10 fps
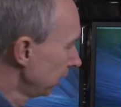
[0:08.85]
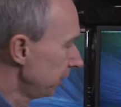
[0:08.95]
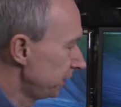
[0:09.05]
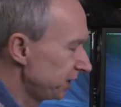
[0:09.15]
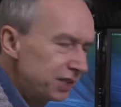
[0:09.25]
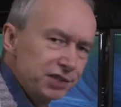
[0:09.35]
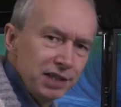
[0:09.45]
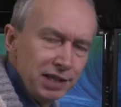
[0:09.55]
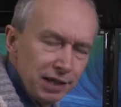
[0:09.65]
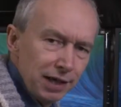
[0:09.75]
This is
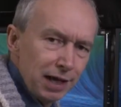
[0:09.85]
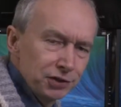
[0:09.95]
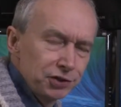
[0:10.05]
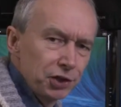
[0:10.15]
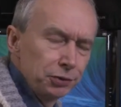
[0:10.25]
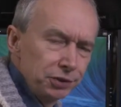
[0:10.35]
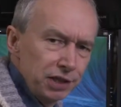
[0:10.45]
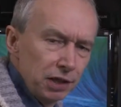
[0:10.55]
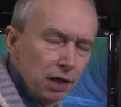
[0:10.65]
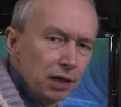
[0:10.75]
the
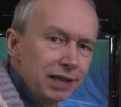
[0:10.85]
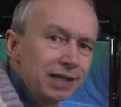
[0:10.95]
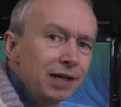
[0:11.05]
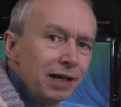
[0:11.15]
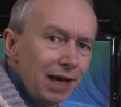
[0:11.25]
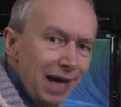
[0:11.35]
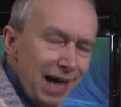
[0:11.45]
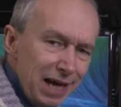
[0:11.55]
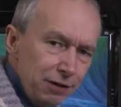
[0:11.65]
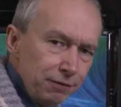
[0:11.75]
NextoDI
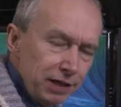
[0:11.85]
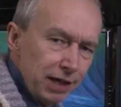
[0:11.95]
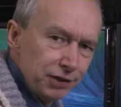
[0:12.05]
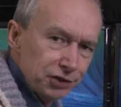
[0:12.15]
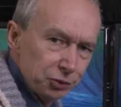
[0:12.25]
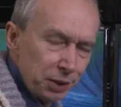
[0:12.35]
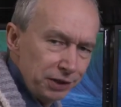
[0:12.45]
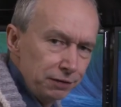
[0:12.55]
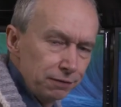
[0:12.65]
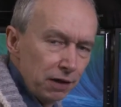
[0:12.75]

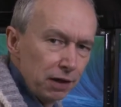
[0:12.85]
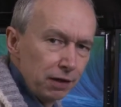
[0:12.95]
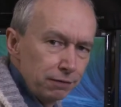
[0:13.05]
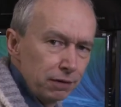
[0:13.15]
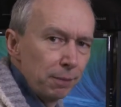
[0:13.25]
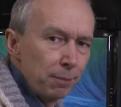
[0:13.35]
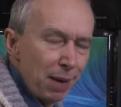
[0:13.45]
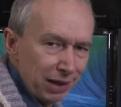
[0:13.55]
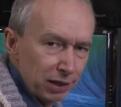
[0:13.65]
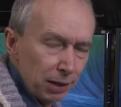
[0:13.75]
NSB25
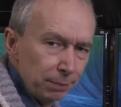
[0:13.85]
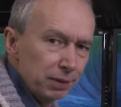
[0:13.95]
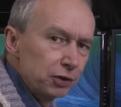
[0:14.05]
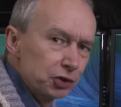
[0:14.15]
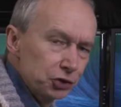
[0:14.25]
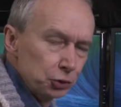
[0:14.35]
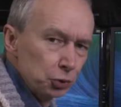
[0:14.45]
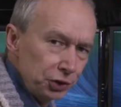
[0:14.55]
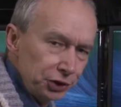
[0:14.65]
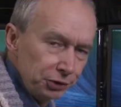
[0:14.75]
backup and
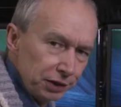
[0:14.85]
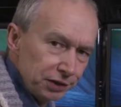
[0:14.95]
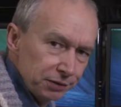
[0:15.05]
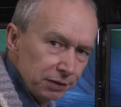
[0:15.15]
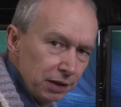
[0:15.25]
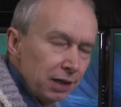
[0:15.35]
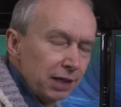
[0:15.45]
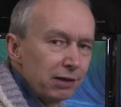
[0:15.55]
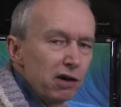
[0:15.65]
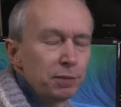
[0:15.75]
storage unit.
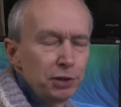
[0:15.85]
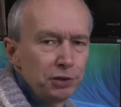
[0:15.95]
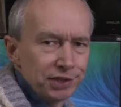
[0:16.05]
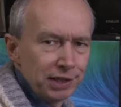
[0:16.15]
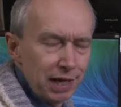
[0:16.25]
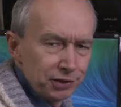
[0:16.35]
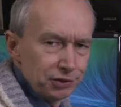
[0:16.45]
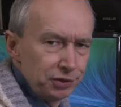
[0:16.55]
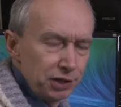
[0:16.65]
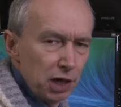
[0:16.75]
Now, I've been using
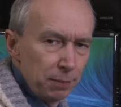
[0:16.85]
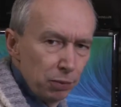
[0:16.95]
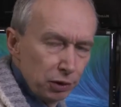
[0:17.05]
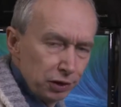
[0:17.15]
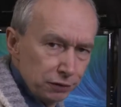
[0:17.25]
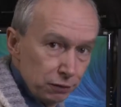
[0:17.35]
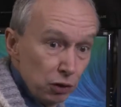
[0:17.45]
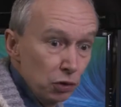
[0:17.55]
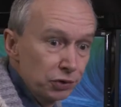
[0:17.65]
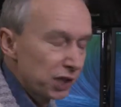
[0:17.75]
NextoDI products for a
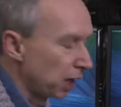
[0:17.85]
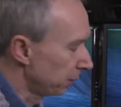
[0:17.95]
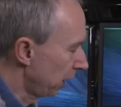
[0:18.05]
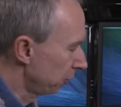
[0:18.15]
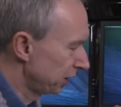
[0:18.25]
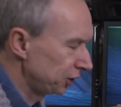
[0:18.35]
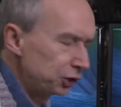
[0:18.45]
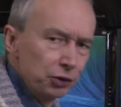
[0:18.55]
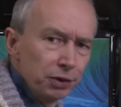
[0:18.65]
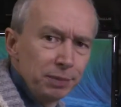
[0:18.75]
long time, and I was
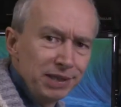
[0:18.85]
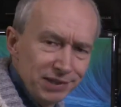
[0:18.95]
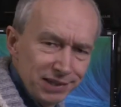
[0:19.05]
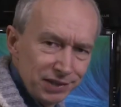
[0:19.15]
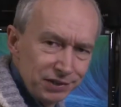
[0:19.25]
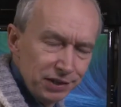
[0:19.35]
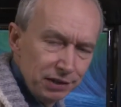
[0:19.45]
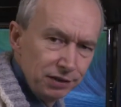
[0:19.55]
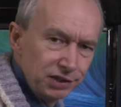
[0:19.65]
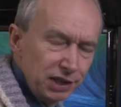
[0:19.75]
actually on the beta
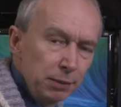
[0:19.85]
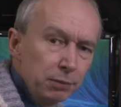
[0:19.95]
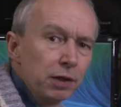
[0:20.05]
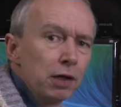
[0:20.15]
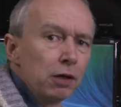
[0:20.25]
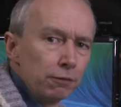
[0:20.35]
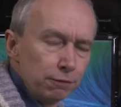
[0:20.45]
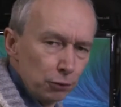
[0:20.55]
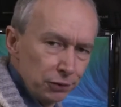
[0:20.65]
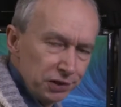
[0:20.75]
testing team
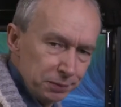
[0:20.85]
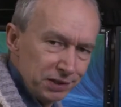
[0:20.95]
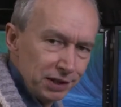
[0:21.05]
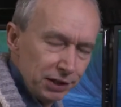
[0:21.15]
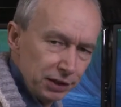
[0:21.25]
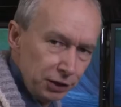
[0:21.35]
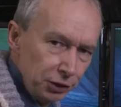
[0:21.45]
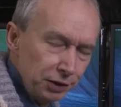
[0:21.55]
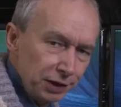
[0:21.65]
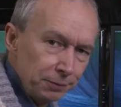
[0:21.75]
for this particular
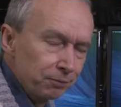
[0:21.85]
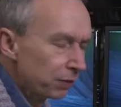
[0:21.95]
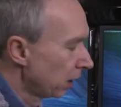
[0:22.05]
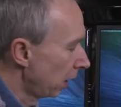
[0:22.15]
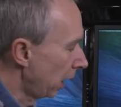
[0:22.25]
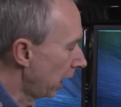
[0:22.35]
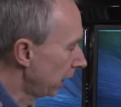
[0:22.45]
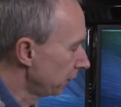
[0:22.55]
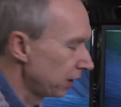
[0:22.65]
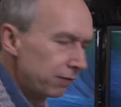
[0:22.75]
unit,
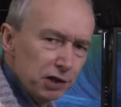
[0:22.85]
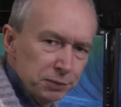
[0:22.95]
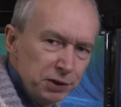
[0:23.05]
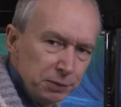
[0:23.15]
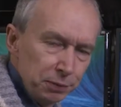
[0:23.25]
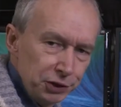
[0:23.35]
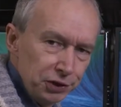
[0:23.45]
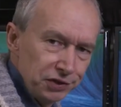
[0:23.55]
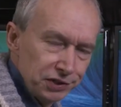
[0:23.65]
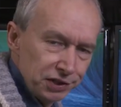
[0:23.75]
and they've asked me to
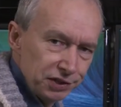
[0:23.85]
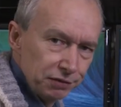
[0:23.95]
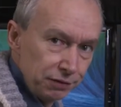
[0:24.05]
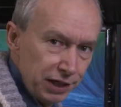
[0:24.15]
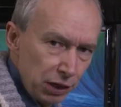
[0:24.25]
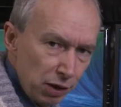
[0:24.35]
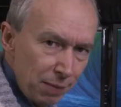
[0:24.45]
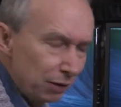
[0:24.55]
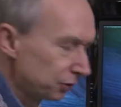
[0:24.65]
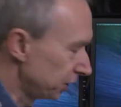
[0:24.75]
produce this video
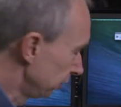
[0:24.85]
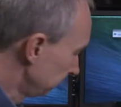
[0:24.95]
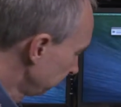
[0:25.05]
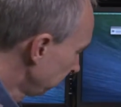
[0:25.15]
about it.